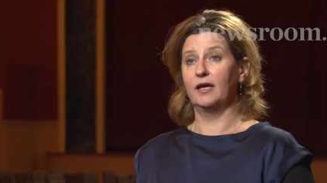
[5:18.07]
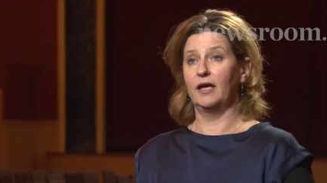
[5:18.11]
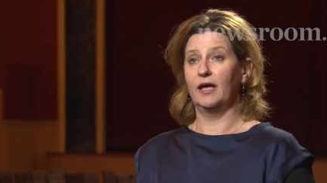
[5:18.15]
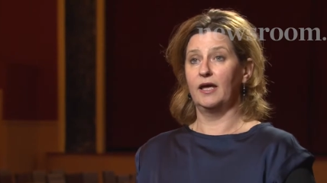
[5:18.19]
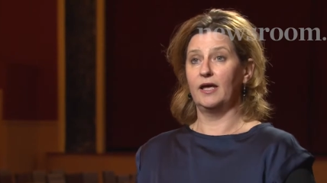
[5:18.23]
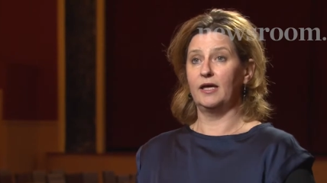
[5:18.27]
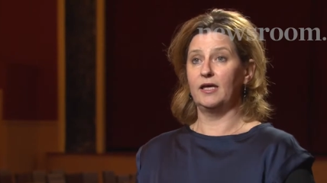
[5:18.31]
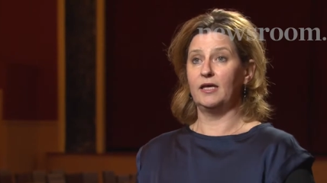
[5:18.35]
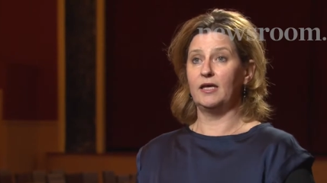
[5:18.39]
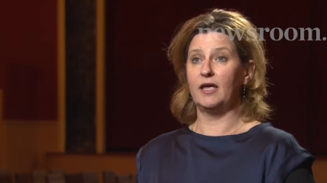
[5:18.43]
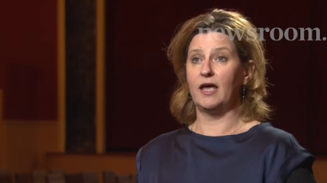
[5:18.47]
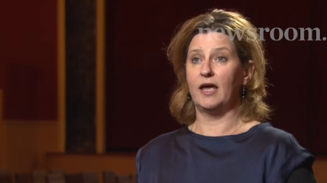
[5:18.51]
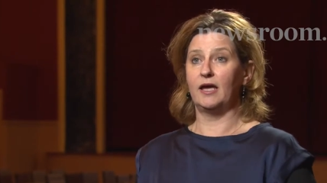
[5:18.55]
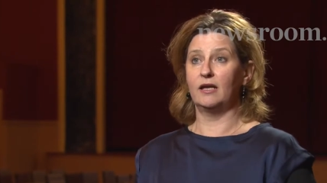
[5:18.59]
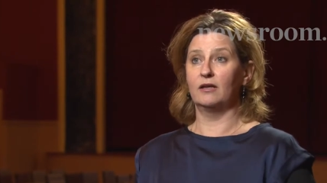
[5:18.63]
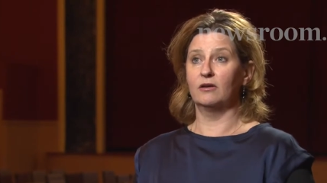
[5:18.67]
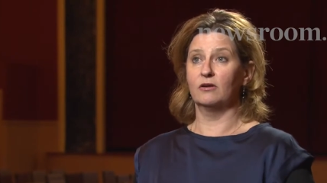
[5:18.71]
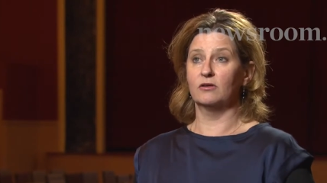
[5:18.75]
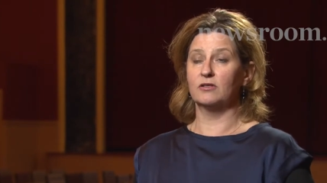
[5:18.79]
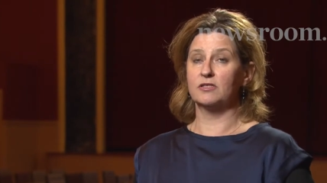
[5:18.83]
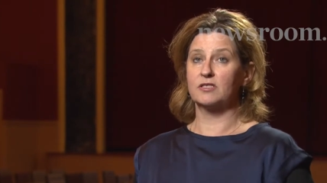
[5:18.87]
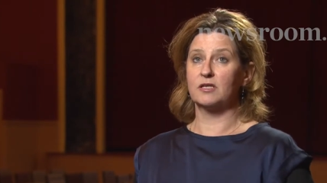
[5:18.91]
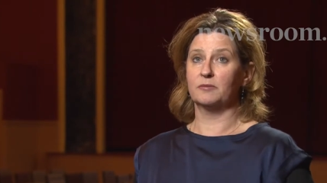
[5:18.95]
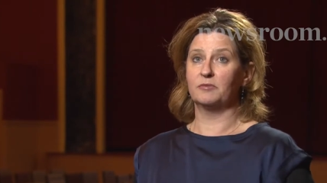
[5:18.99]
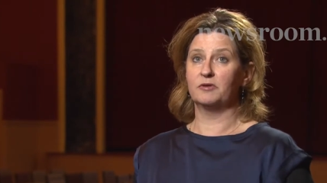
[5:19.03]
he had
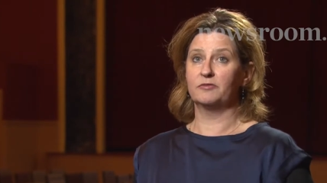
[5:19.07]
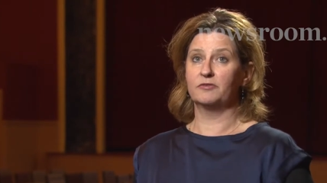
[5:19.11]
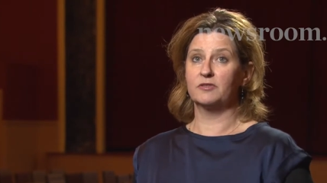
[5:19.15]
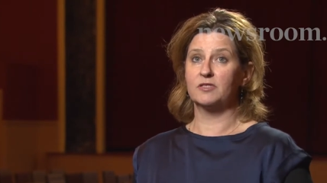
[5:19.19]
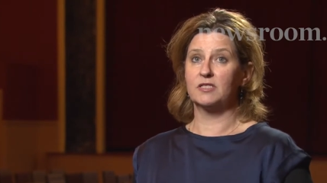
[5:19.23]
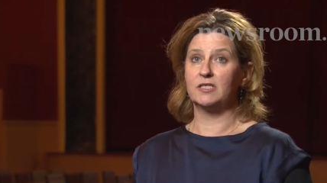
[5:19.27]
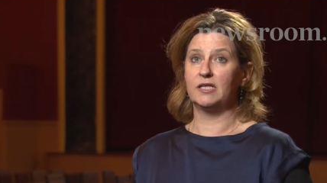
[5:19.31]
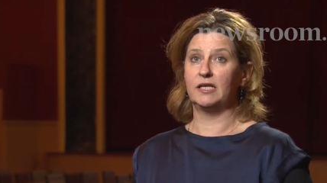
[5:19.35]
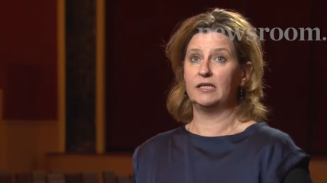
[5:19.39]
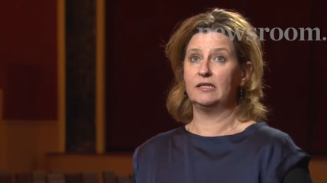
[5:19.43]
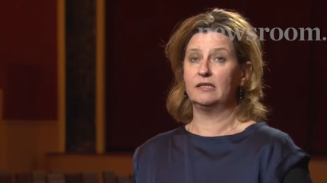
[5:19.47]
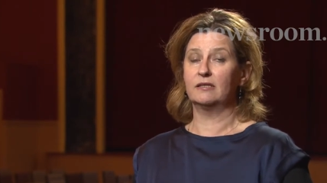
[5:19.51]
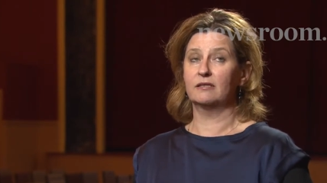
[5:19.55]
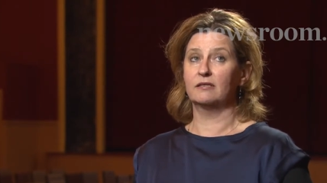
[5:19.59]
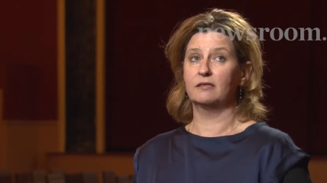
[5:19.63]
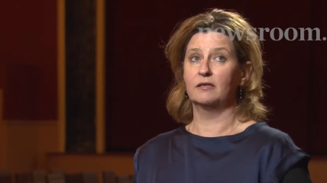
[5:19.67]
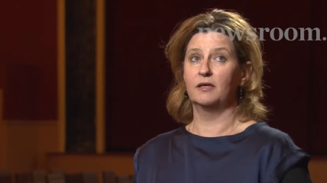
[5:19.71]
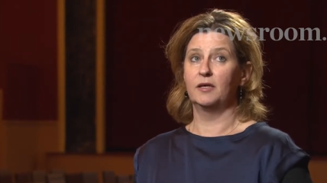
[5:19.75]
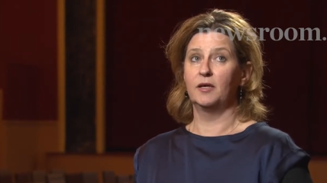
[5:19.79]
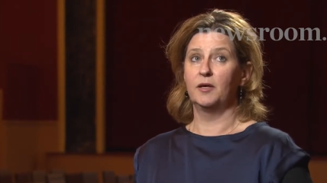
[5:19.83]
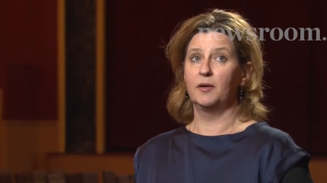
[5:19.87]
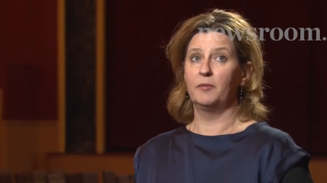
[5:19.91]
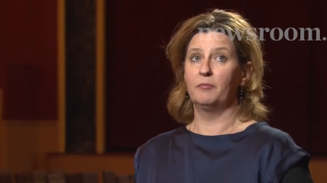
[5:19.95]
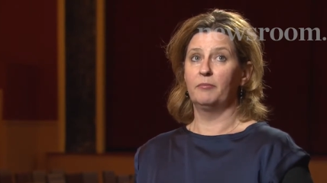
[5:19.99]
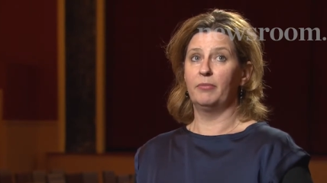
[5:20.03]
lost some of his teeth,
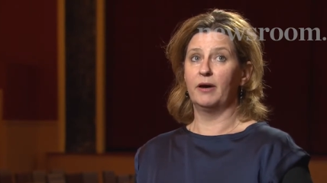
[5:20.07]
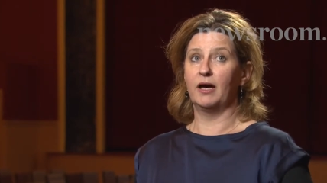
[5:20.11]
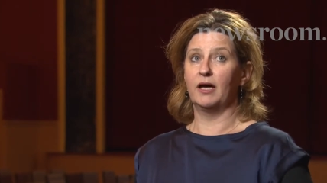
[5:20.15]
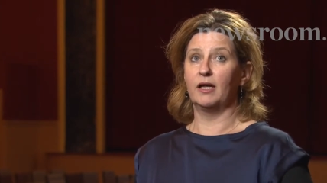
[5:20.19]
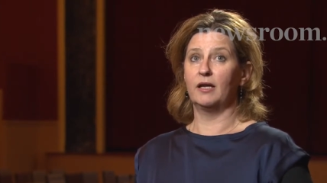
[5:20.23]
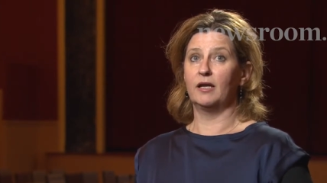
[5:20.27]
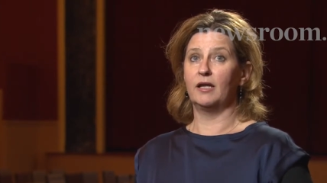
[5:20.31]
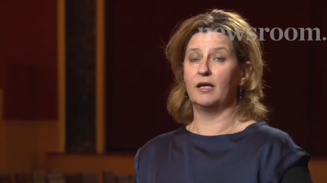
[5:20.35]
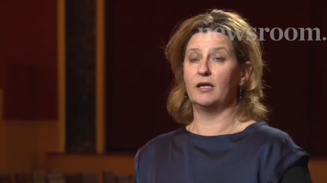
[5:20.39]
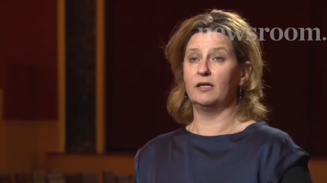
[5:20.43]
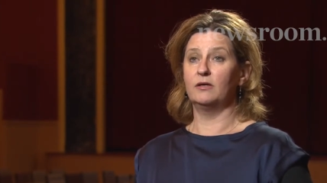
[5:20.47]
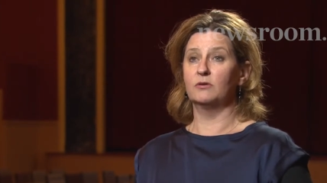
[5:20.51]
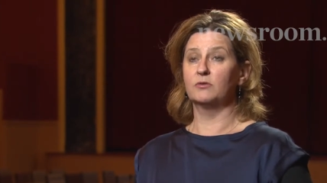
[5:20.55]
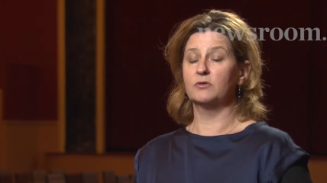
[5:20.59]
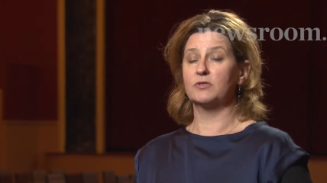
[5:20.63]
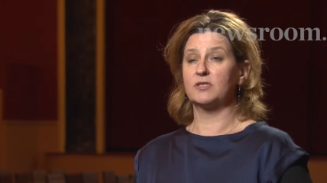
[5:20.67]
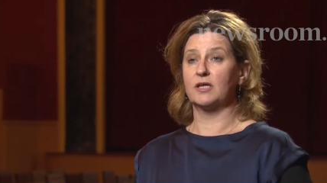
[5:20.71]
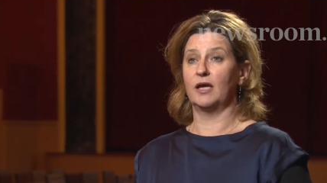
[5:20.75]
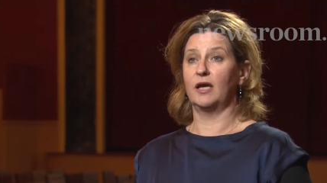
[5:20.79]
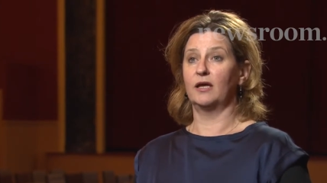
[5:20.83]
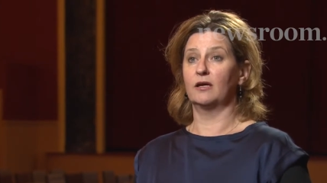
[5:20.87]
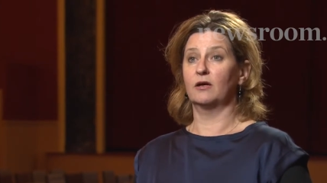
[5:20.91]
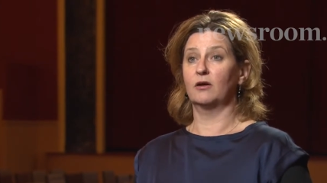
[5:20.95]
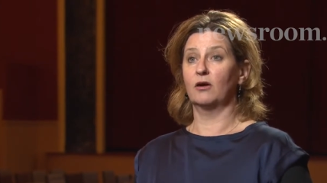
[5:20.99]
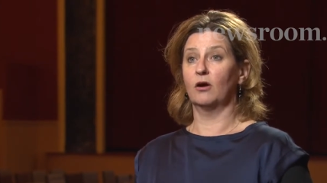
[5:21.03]
but he also
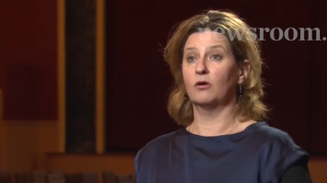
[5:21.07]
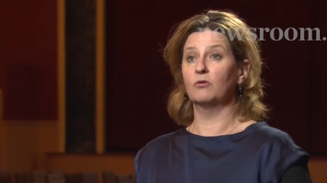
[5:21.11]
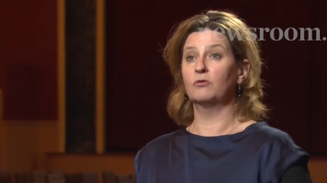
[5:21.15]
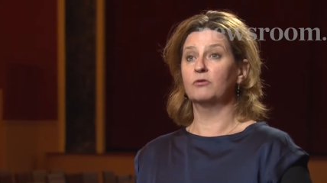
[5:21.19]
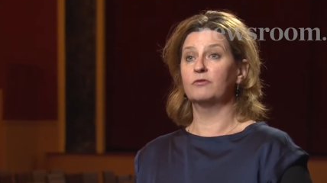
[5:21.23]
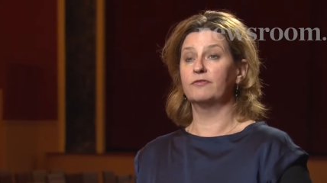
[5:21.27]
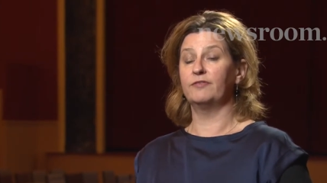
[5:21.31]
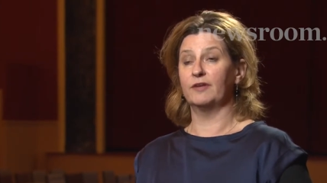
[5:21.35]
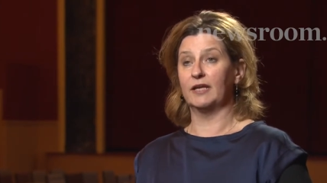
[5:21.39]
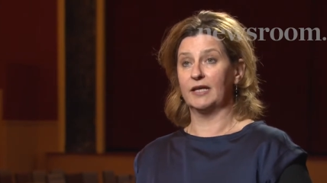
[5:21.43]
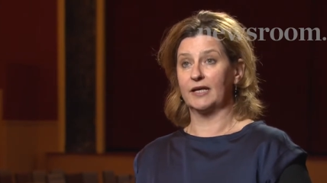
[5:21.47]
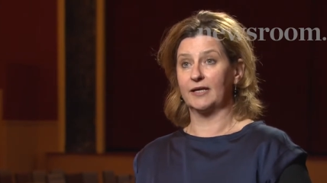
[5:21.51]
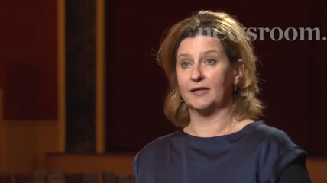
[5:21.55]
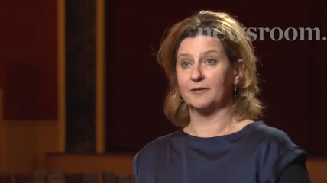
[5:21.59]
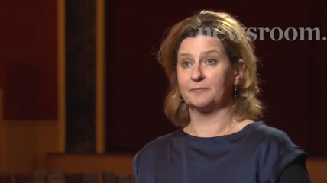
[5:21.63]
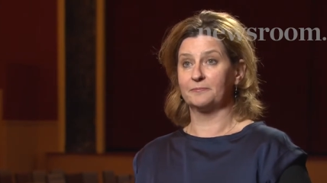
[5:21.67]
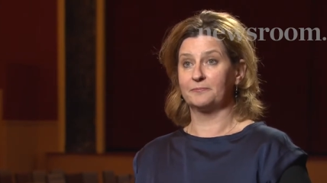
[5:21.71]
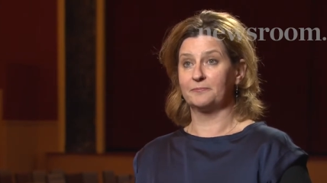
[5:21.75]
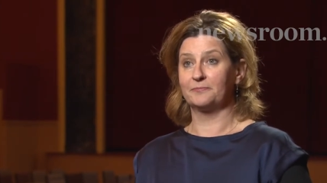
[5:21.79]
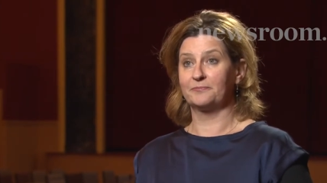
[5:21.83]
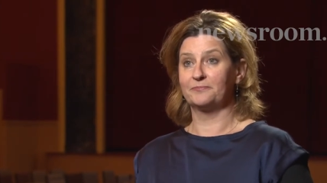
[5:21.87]
had a gold filling,